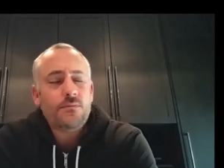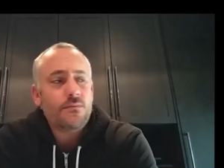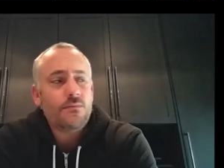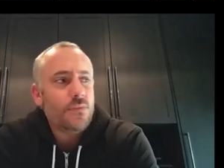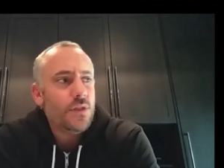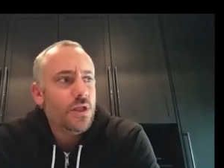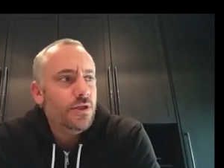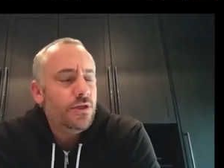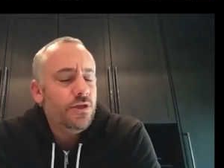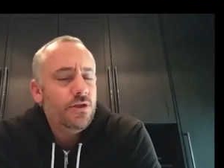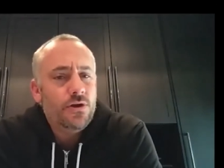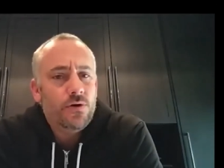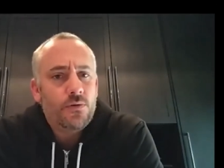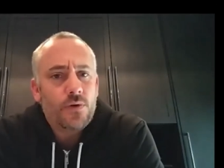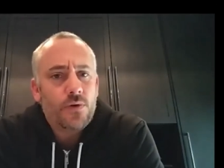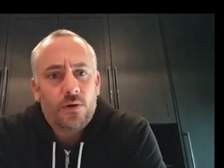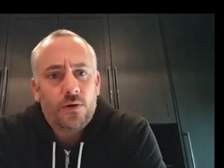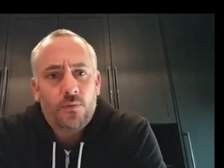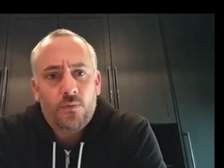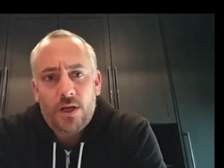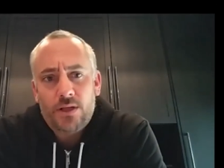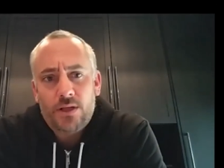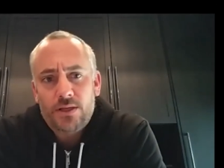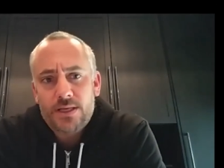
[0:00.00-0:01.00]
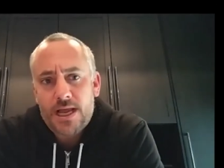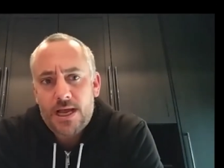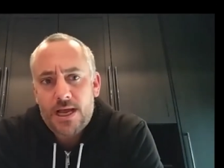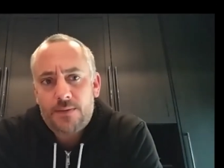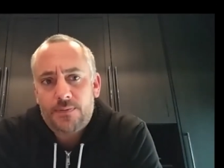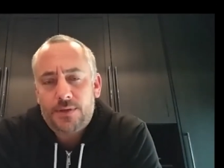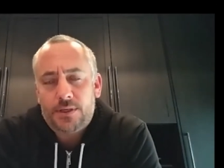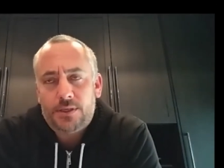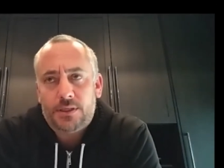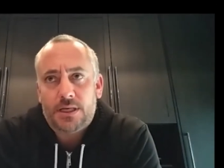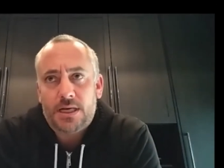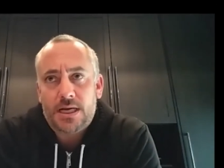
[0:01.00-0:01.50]
you know, are well
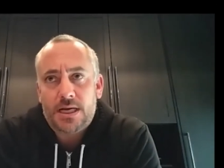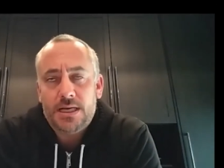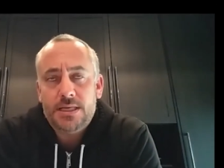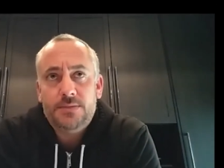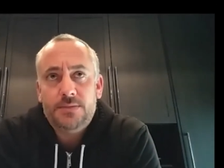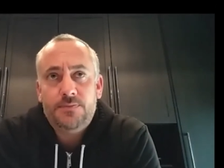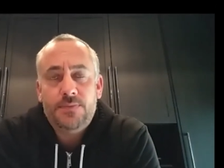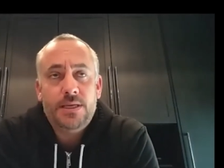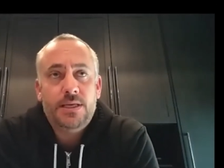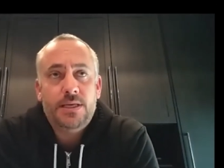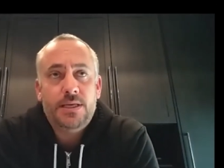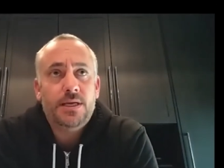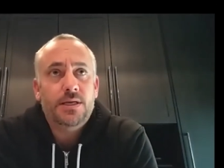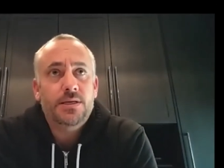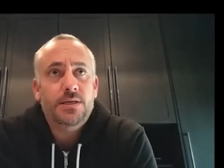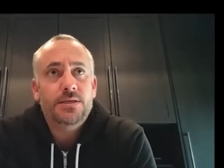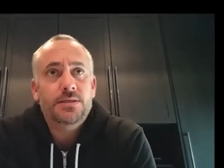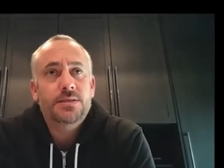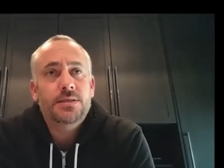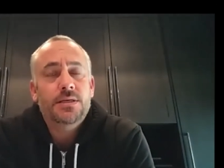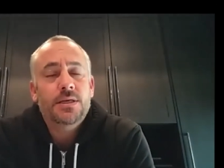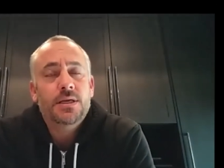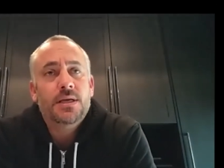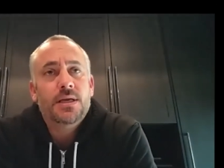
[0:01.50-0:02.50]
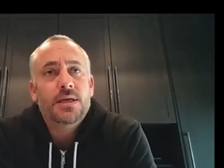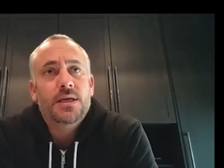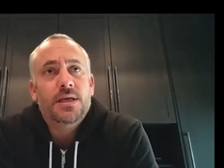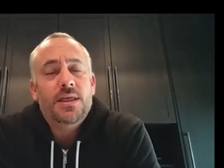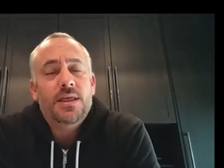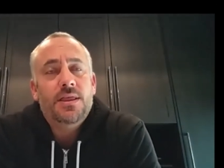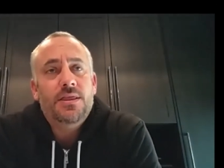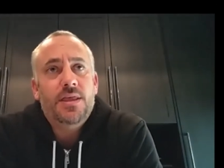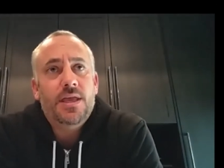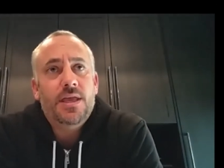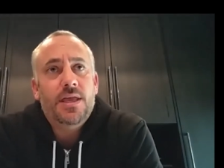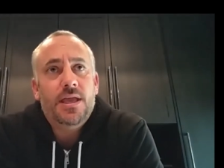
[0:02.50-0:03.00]
capitalized because
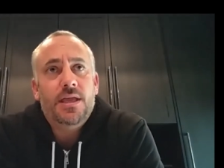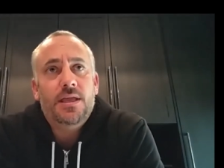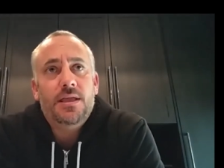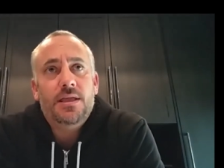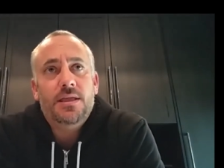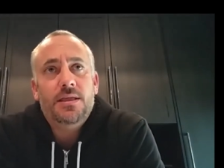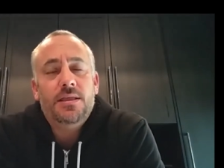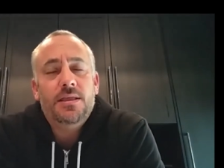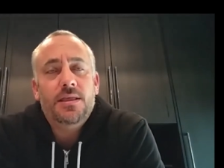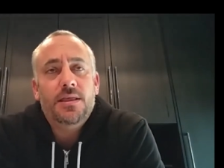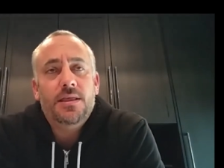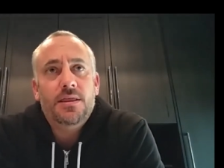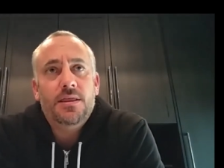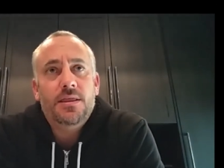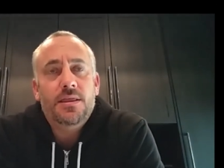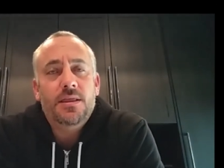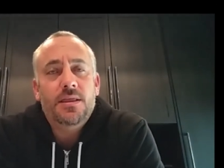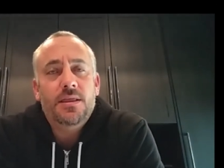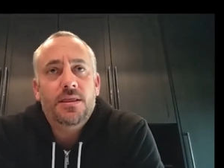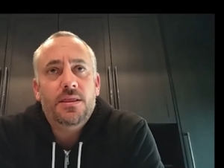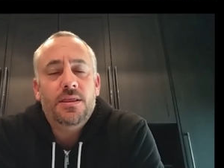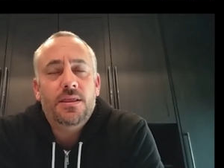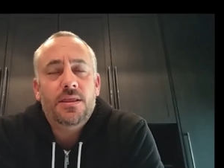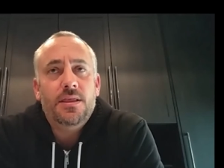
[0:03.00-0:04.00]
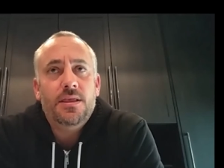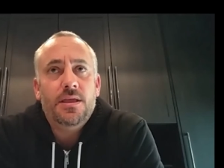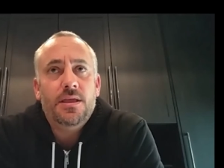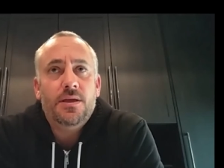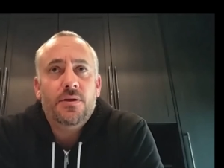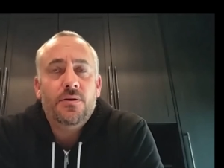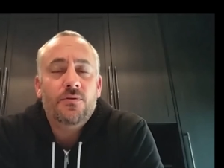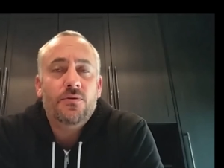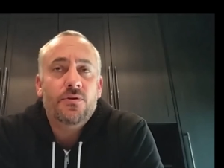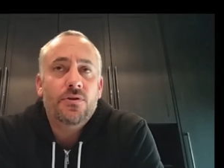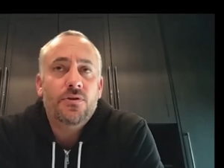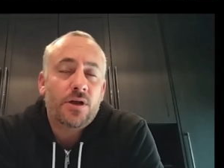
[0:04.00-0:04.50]
they yeah,
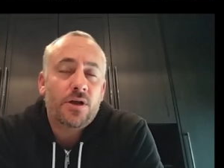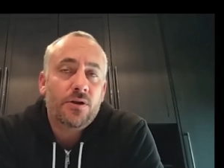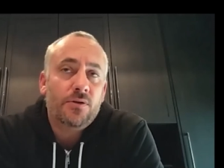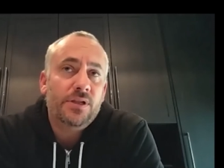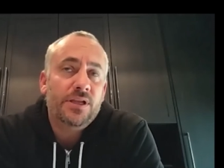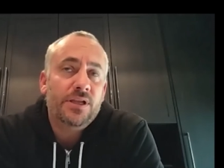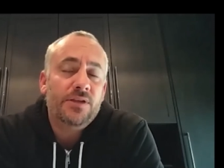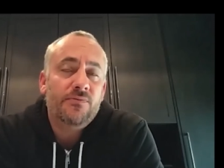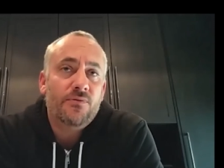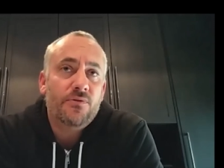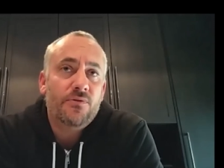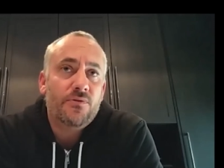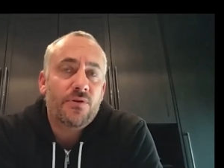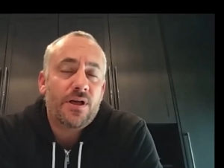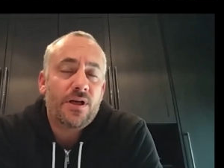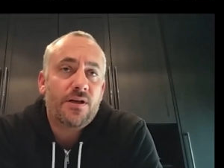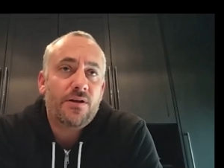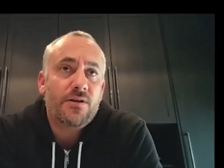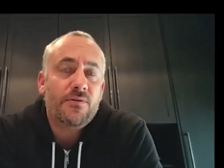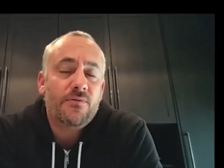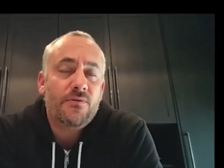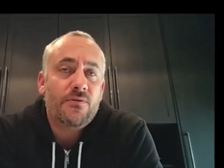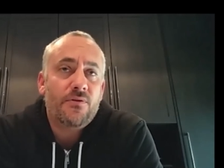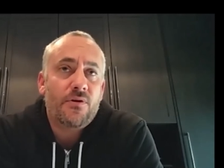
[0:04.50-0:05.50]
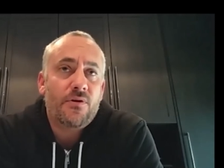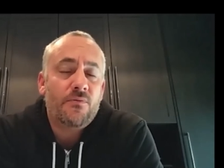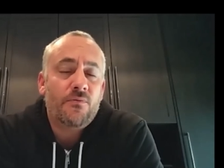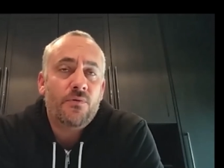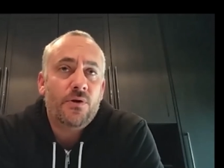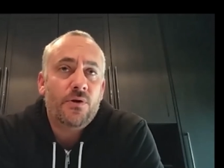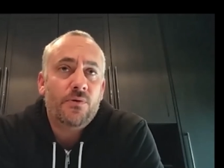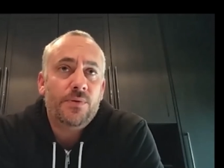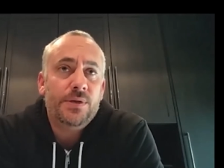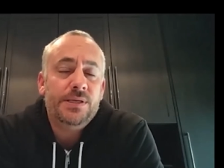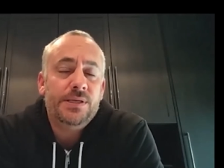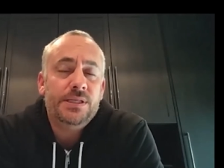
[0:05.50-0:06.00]
not only
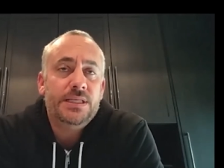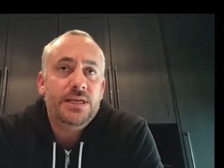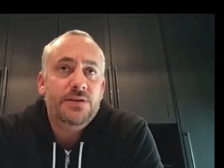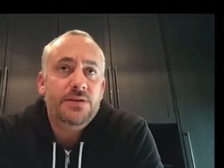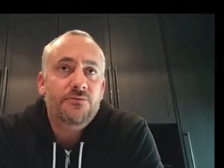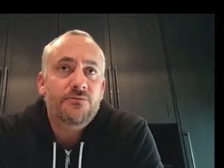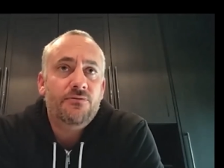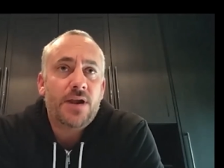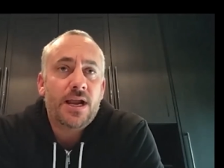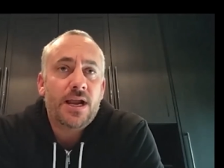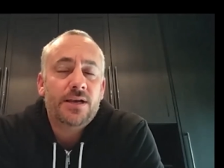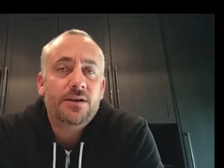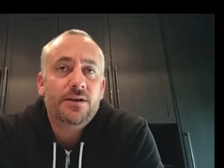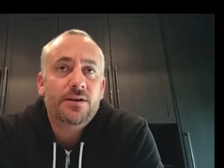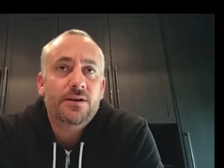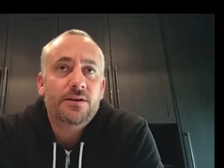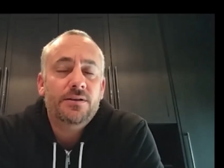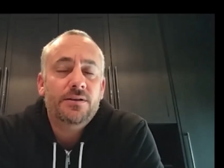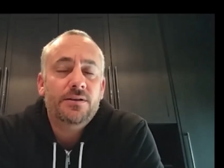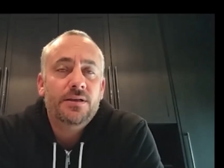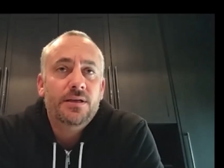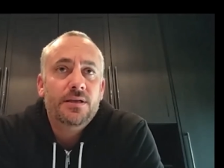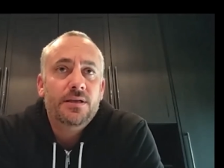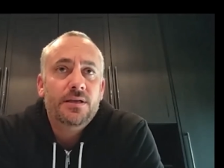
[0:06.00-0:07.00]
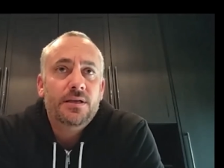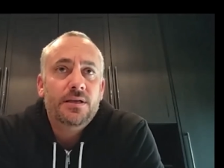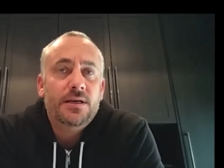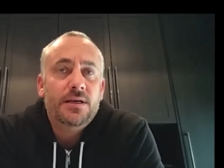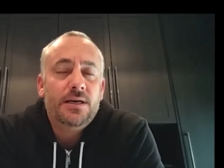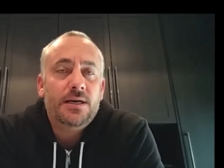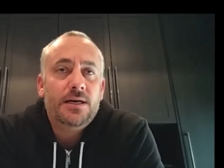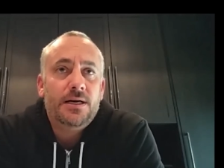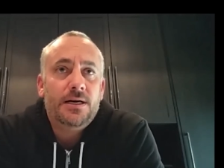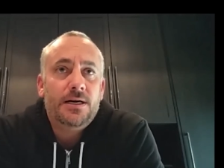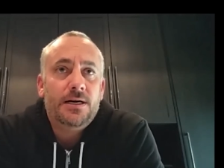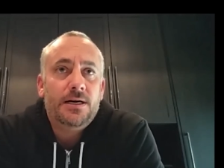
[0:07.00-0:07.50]
were we seeing record
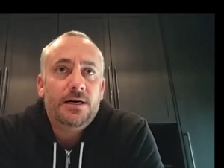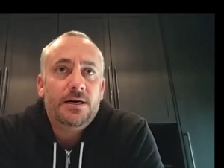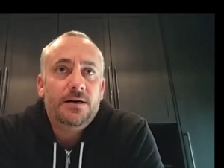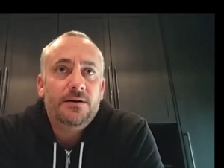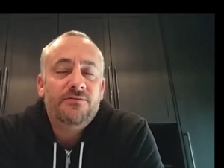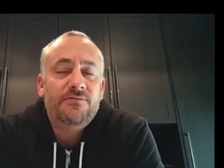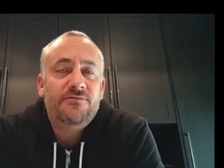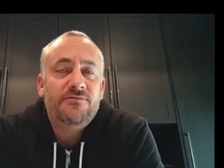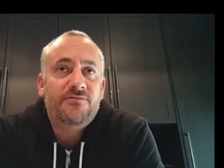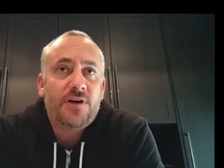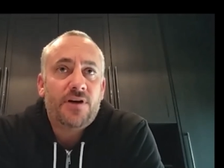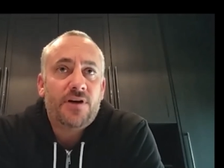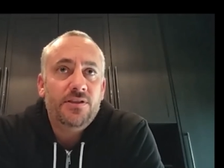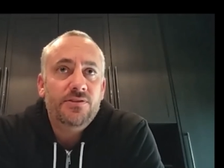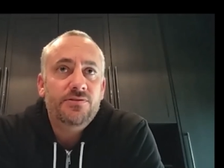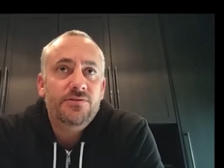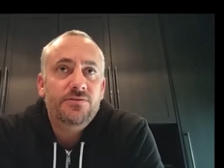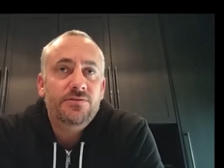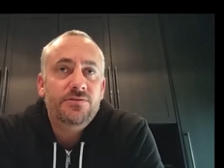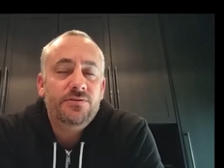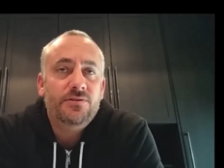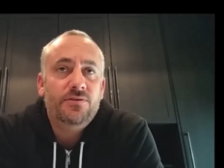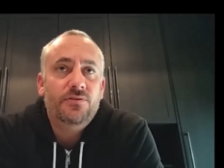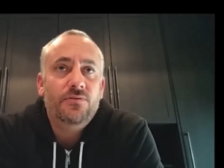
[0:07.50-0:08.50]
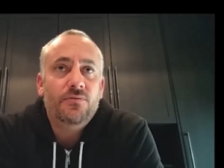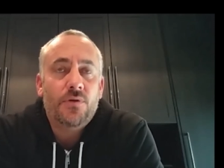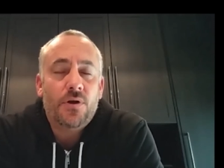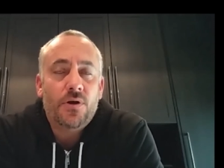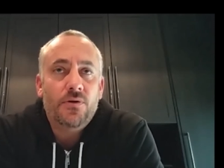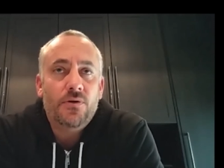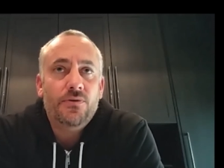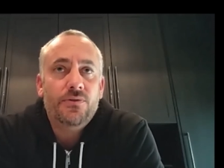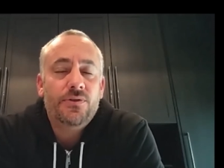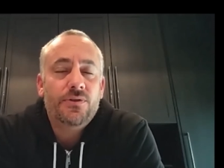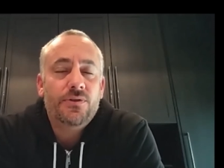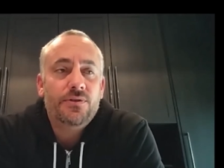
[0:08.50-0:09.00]
uh, fund
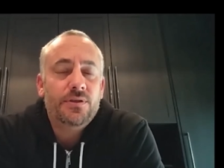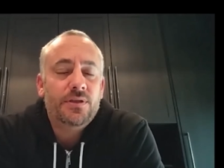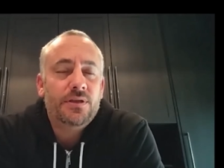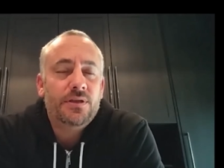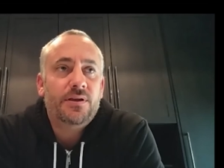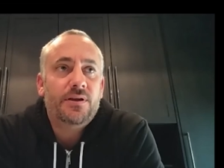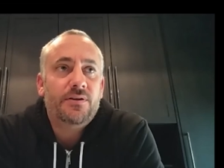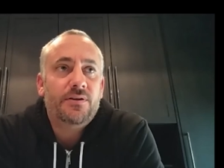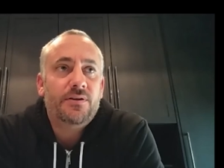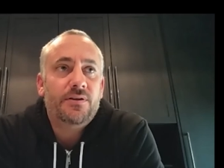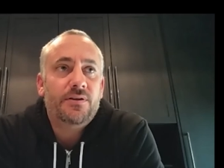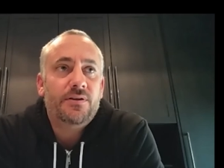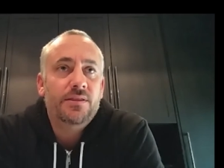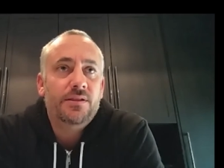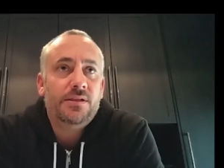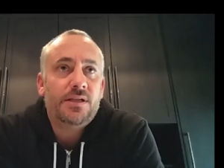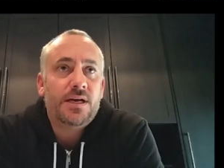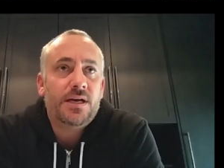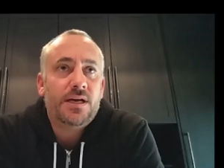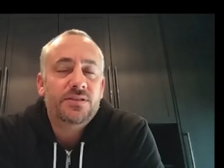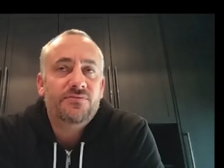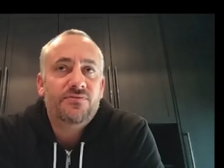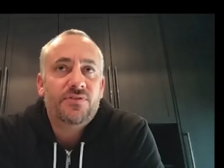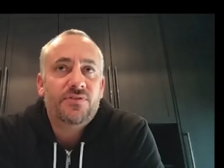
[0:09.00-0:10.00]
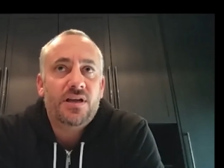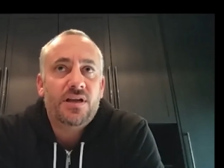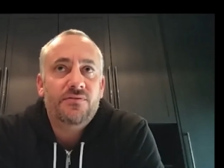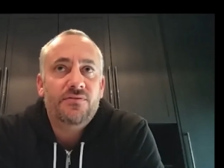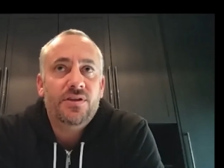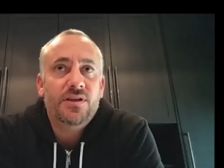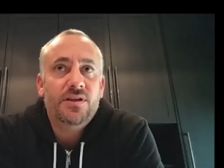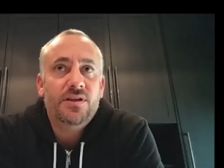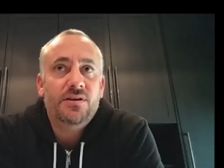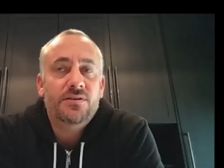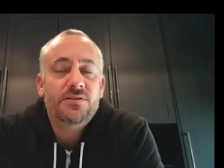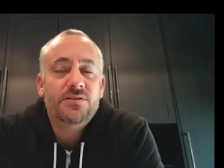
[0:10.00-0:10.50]
growth uh, in the last five
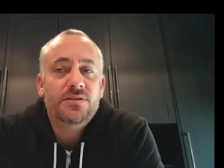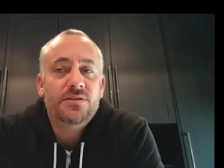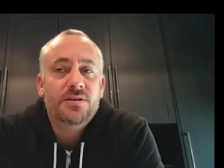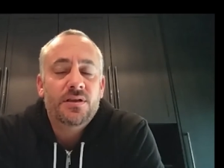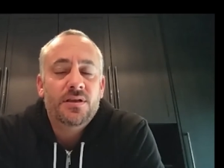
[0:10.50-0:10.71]
years,